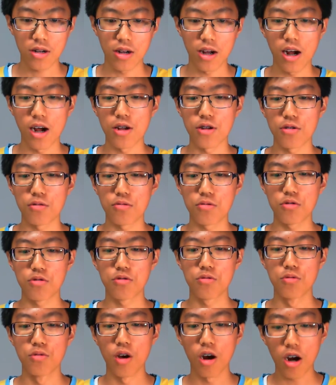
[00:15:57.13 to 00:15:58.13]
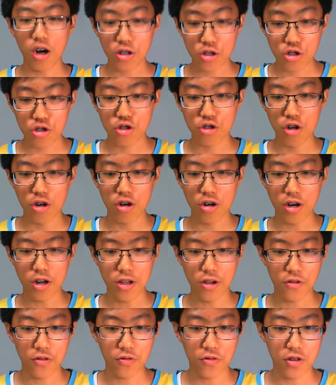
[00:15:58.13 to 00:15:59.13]
I'm not sure
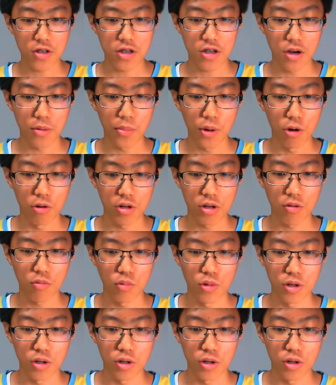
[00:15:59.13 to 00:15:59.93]
if the opponent